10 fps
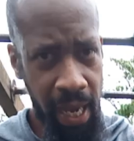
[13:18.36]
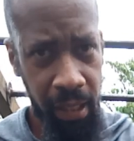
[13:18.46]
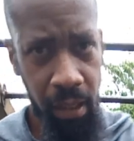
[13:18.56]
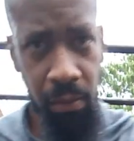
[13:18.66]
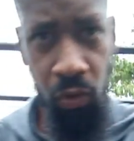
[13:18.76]

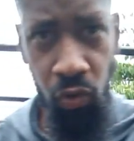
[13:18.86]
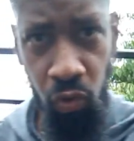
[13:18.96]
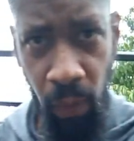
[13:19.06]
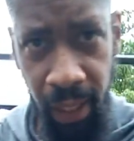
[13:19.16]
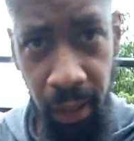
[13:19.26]
kind of. You
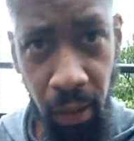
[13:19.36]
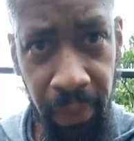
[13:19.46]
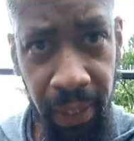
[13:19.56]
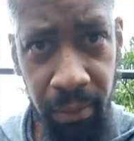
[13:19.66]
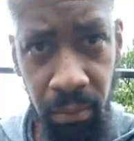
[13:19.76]
swing a little
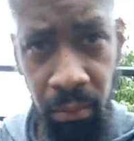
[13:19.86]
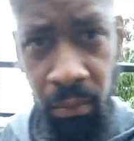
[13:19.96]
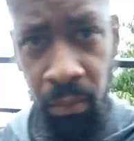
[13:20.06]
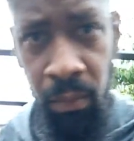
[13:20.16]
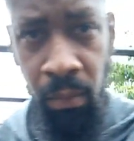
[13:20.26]
bit,
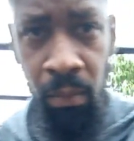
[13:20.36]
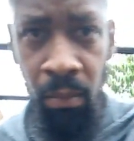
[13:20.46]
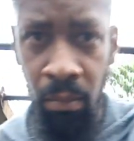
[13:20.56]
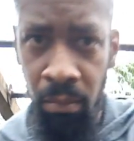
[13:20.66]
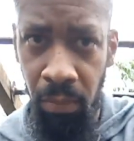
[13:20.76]

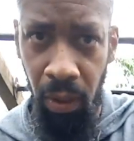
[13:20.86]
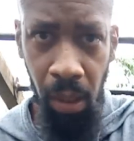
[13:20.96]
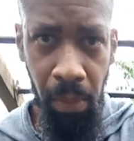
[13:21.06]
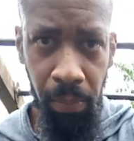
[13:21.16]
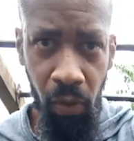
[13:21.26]

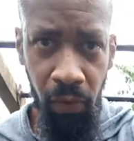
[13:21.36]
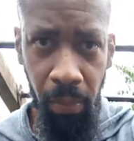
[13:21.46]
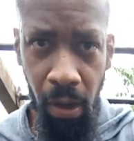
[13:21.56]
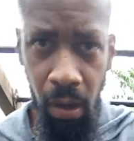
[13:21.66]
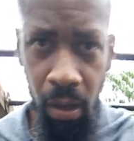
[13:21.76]
come up over
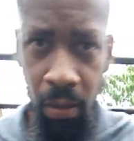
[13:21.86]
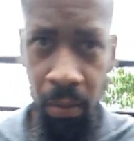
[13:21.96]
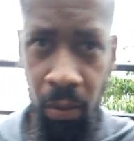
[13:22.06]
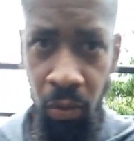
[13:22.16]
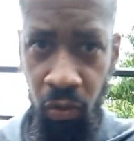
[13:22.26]
the bar.
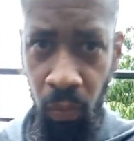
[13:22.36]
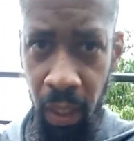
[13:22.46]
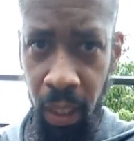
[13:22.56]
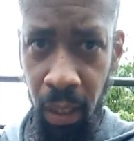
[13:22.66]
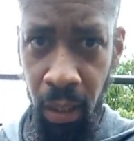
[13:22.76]

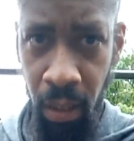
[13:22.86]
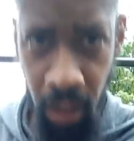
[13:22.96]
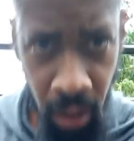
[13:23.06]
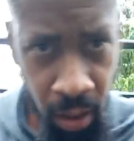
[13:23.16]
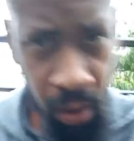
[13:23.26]
Swing,
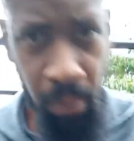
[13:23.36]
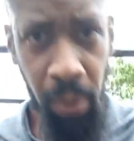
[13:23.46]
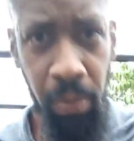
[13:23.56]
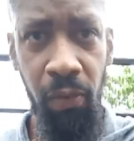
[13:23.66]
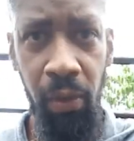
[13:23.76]

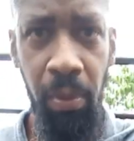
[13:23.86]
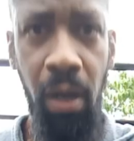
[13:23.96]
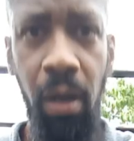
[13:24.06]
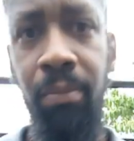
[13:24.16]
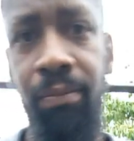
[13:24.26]
come up over the
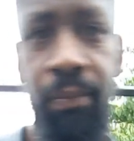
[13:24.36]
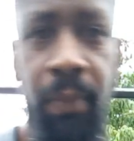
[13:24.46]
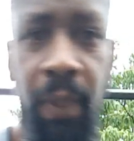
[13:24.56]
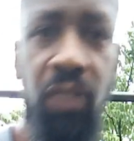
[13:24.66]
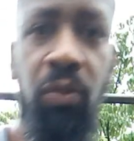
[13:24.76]
bar,
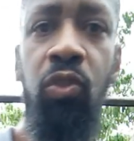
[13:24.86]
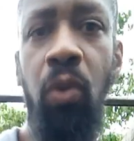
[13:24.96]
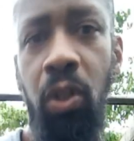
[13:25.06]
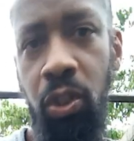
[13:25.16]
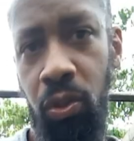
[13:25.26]
and that's what
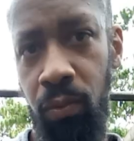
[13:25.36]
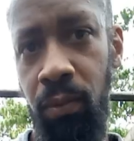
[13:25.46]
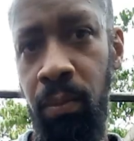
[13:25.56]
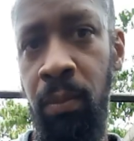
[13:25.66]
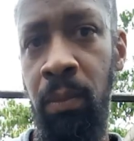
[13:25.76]
you want to do.
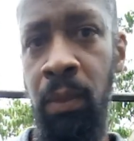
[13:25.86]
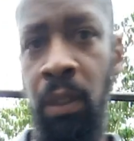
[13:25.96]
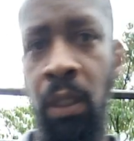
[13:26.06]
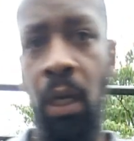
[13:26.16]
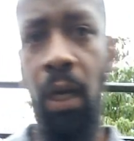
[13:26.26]

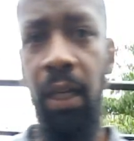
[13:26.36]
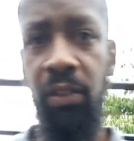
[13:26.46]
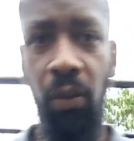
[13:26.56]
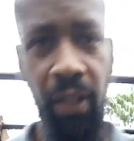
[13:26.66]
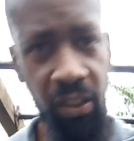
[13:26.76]
All
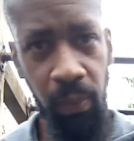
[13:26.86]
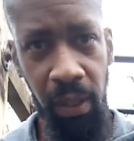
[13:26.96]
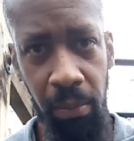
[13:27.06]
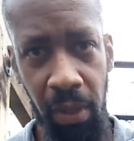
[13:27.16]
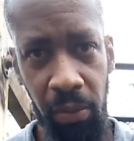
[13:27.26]
right. So this
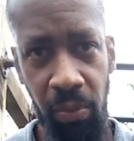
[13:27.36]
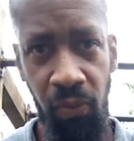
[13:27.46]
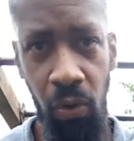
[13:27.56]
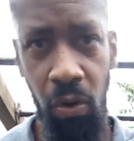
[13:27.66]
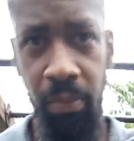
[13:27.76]
one I'm about to
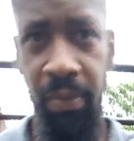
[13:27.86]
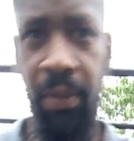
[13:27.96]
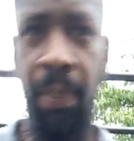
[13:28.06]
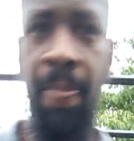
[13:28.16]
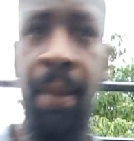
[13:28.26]
perform
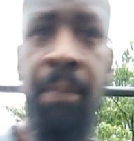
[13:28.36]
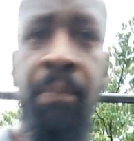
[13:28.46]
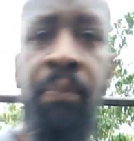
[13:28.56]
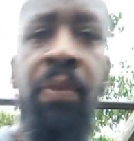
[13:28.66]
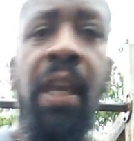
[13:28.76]

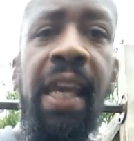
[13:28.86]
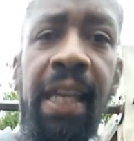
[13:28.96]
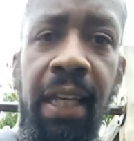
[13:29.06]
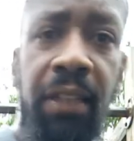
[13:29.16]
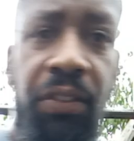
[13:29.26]

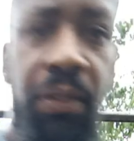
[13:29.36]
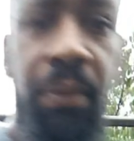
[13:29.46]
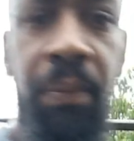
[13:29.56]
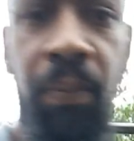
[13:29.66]
is,